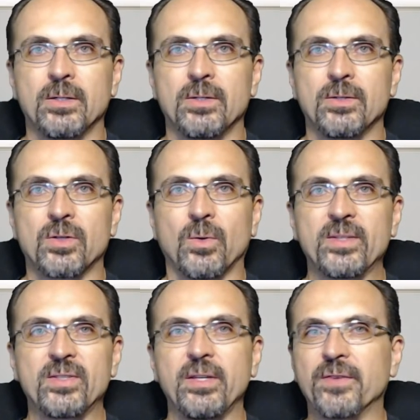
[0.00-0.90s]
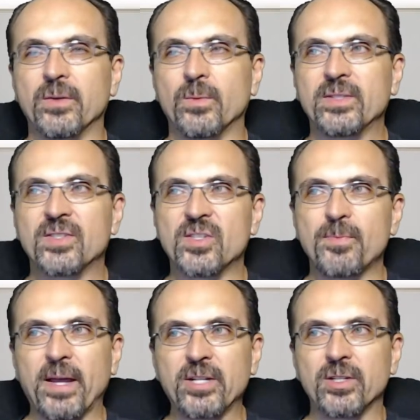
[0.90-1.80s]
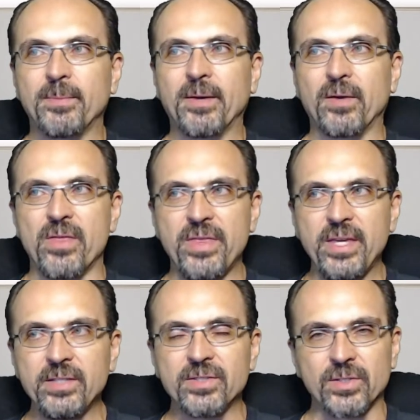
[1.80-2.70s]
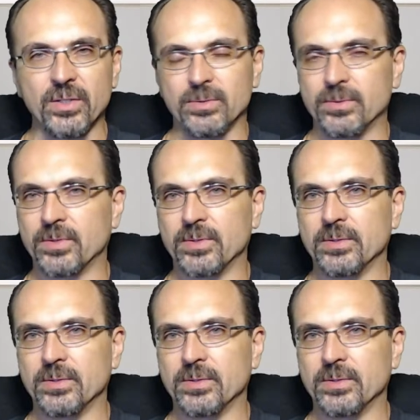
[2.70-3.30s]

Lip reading: So what's different? What's special about these stones?